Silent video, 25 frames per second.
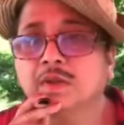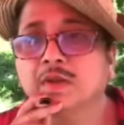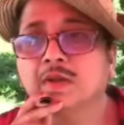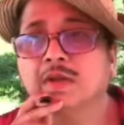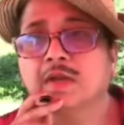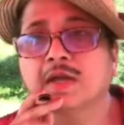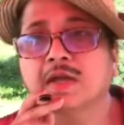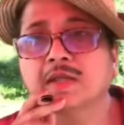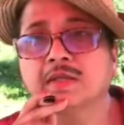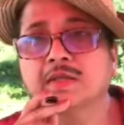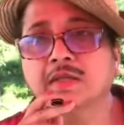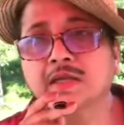
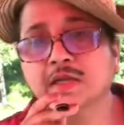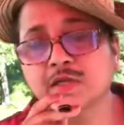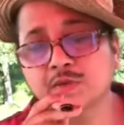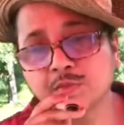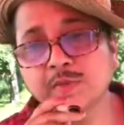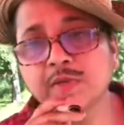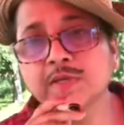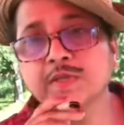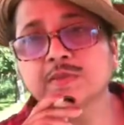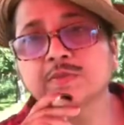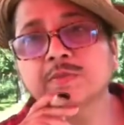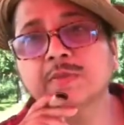And that
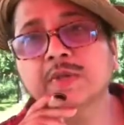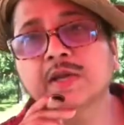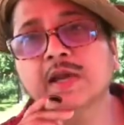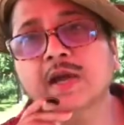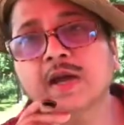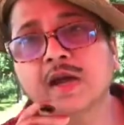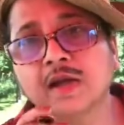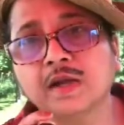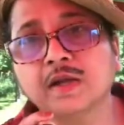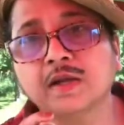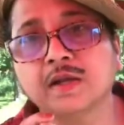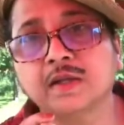was my
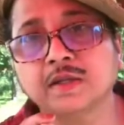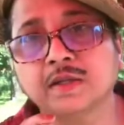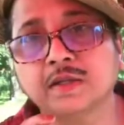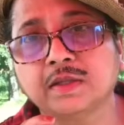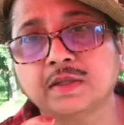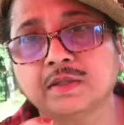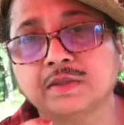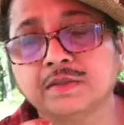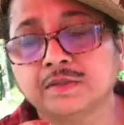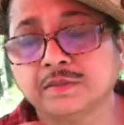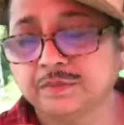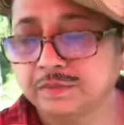
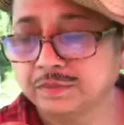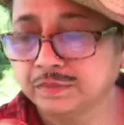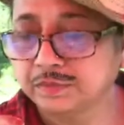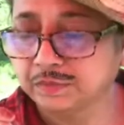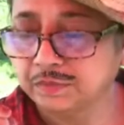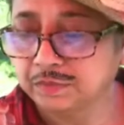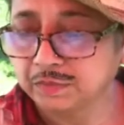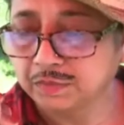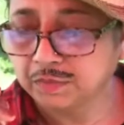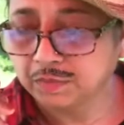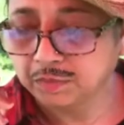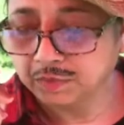uncle.
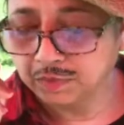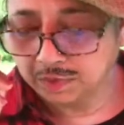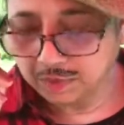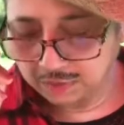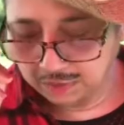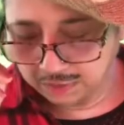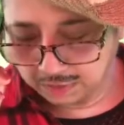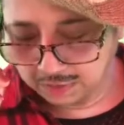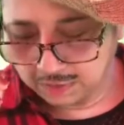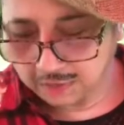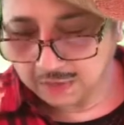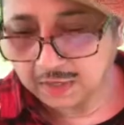
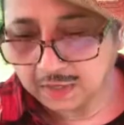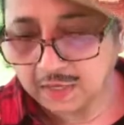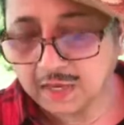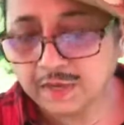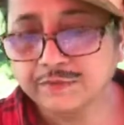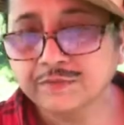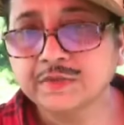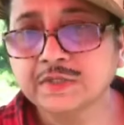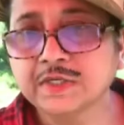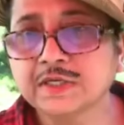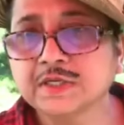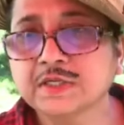He
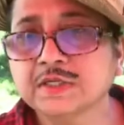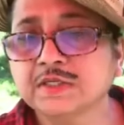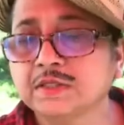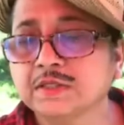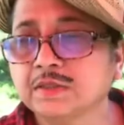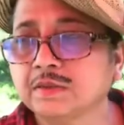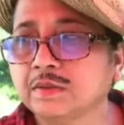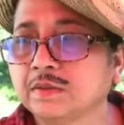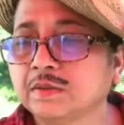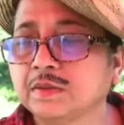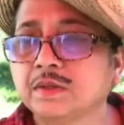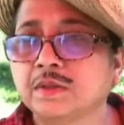left us
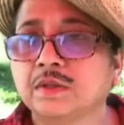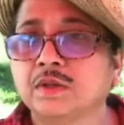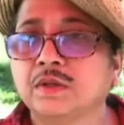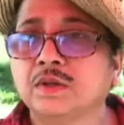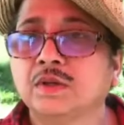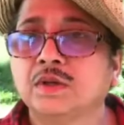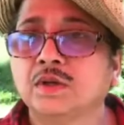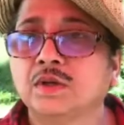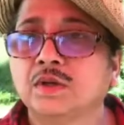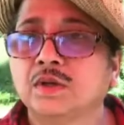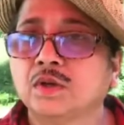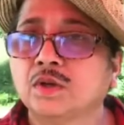
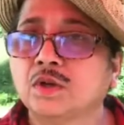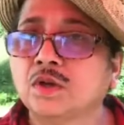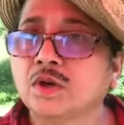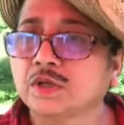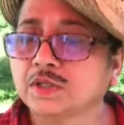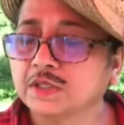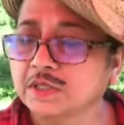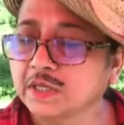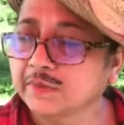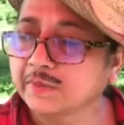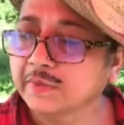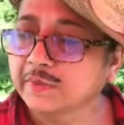long
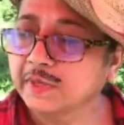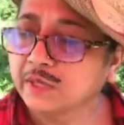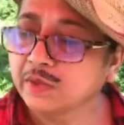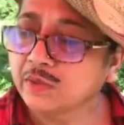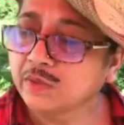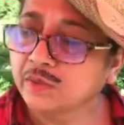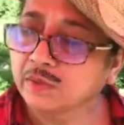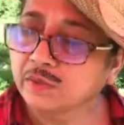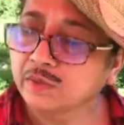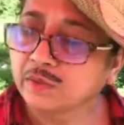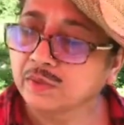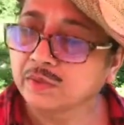time
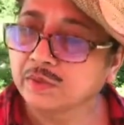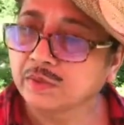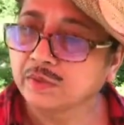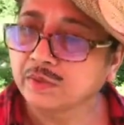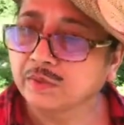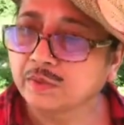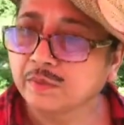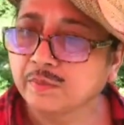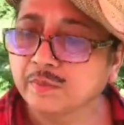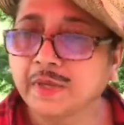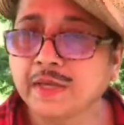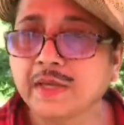ago.
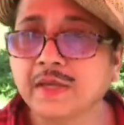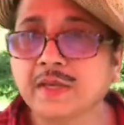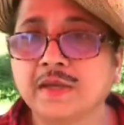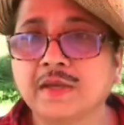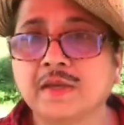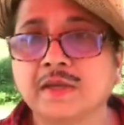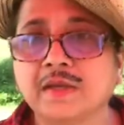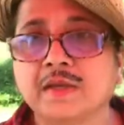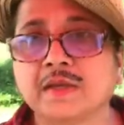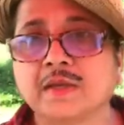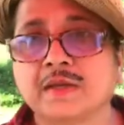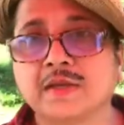May
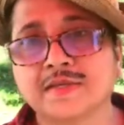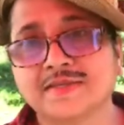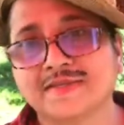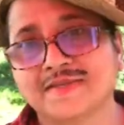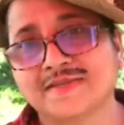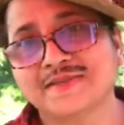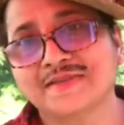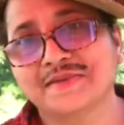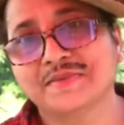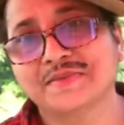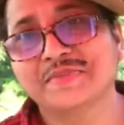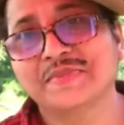he
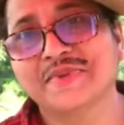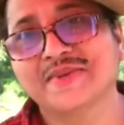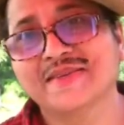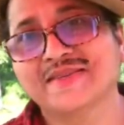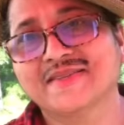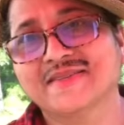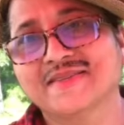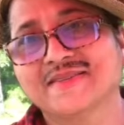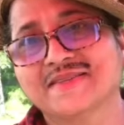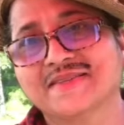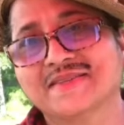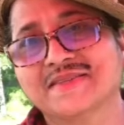rest in
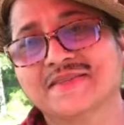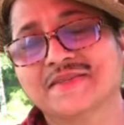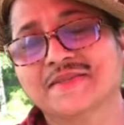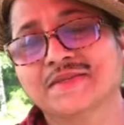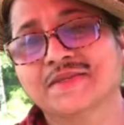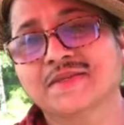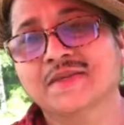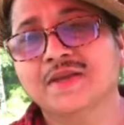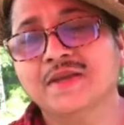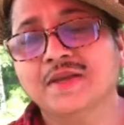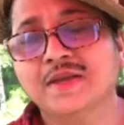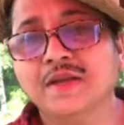peace.
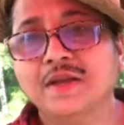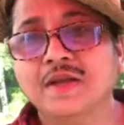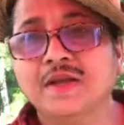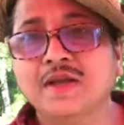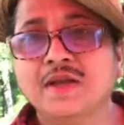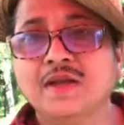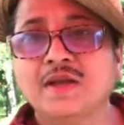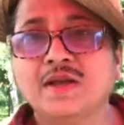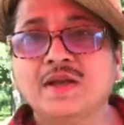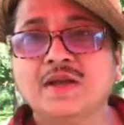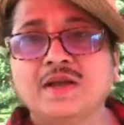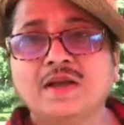
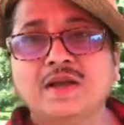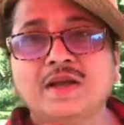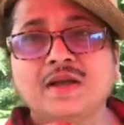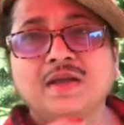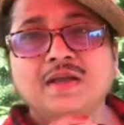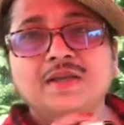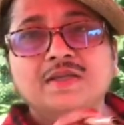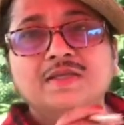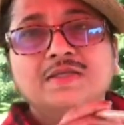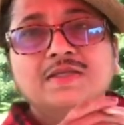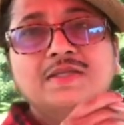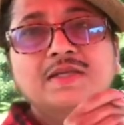
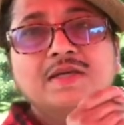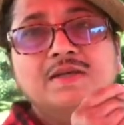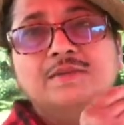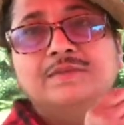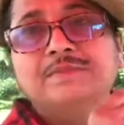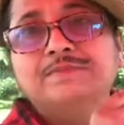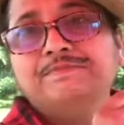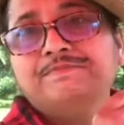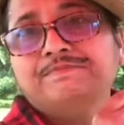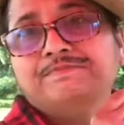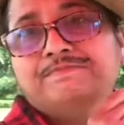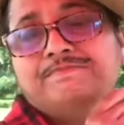So,
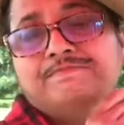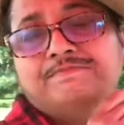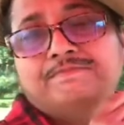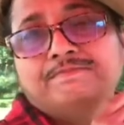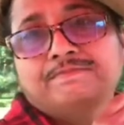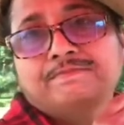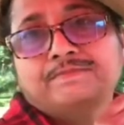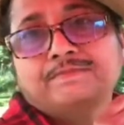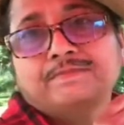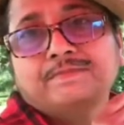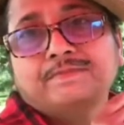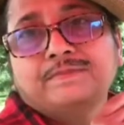
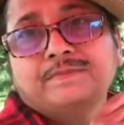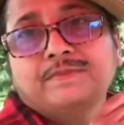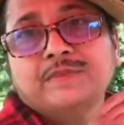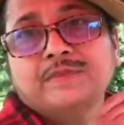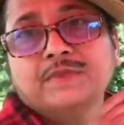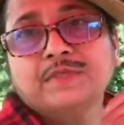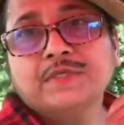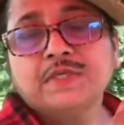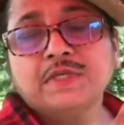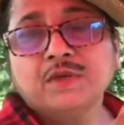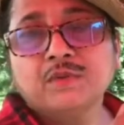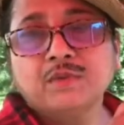
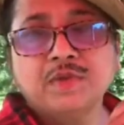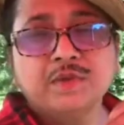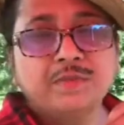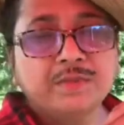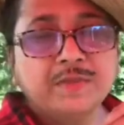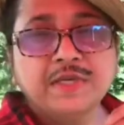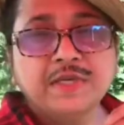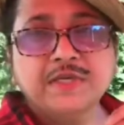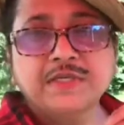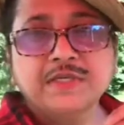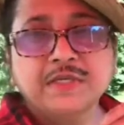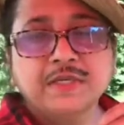till we
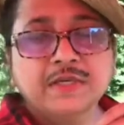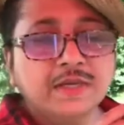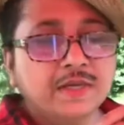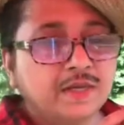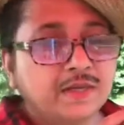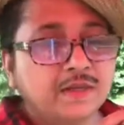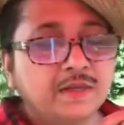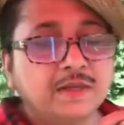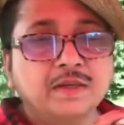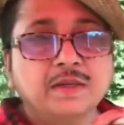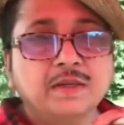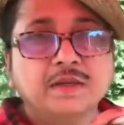meet
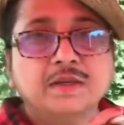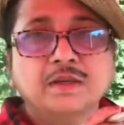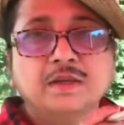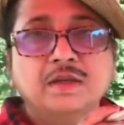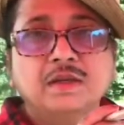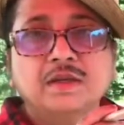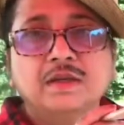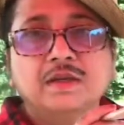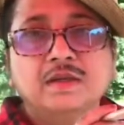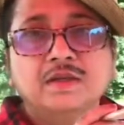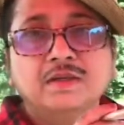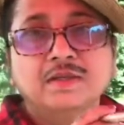again,
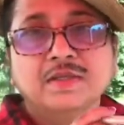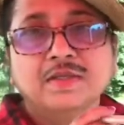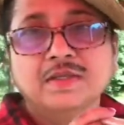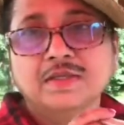the